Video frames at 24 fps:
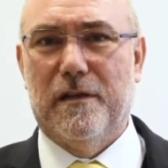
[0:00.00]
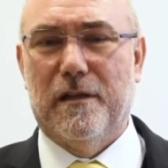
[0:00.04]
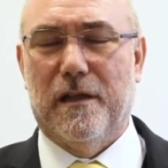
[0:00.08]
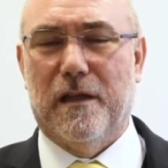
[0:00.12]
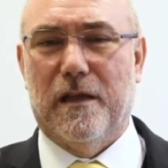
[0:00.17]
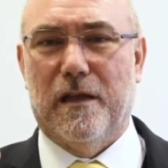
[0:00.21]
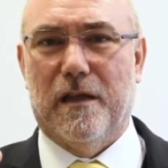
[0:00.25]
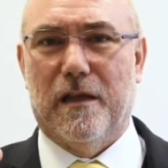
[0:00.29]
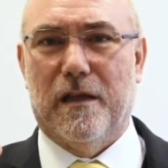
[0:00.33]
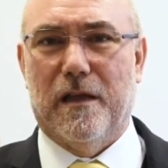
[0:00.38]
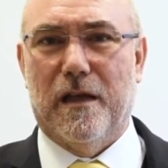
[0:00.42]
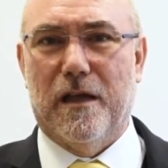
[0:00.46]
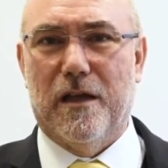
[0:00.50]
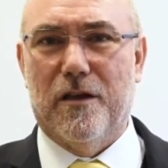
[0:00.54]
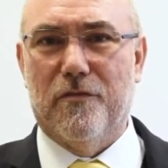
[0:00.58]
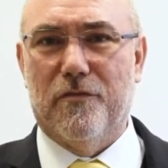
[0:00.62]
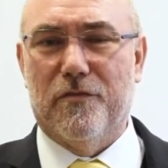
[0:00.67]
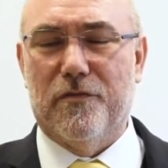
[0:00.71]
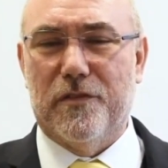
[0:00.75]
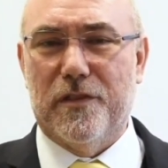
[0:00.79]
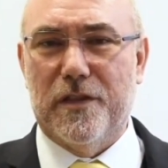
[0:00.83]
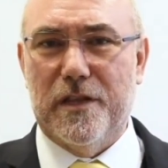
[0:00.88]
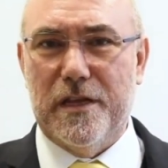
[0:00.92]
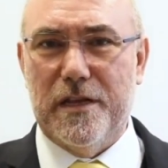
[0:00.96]

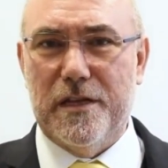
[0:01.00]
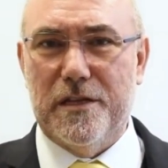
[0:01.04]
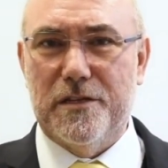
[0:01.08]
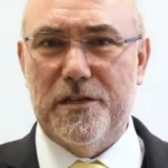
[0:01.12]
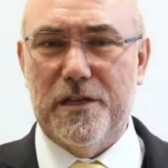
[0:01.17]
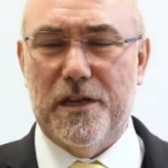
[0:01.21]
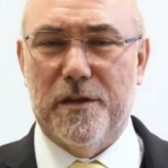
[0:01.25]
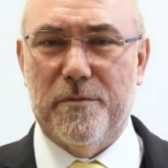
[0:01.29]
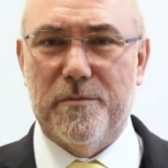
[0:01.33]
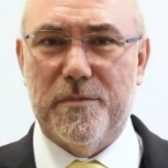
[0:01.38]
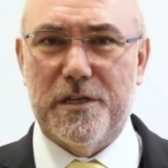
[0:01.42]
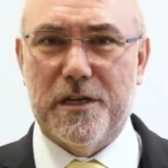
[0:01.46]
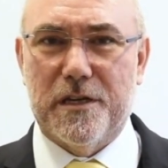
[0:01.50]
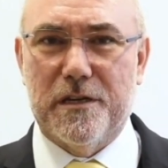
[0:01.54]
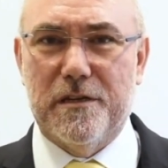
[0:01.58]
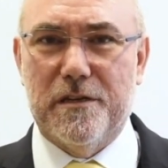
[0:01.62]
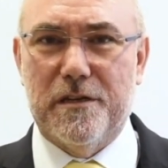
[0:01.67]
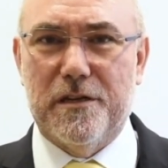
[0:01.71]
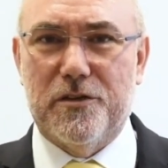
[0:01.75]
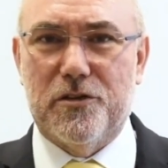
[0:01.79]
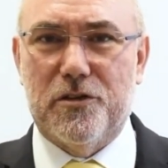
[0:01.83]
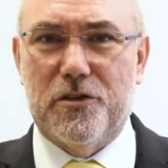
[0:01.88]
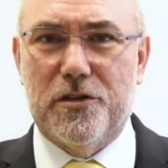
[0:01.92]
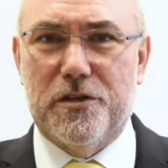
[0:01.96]
of the terms and
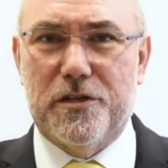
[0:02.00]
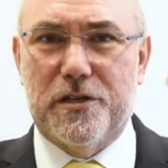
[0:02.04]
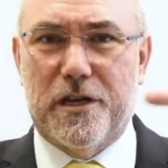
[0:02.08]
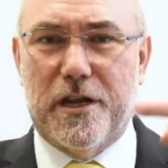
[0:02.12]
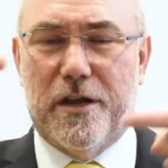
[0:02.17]
conditions